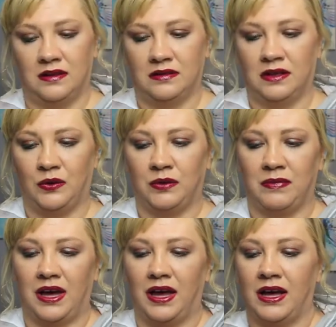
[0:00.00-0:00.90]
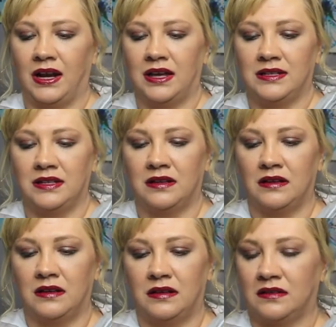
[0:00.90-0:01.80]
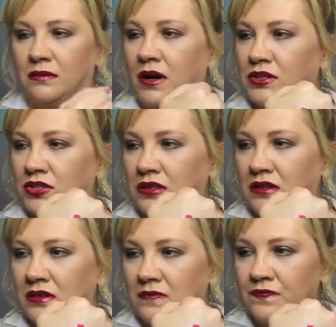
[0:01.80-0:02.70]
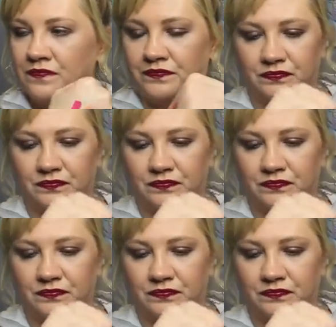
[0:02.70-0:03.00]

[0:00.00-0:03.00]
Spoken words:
liquid matte. And I did swatch them.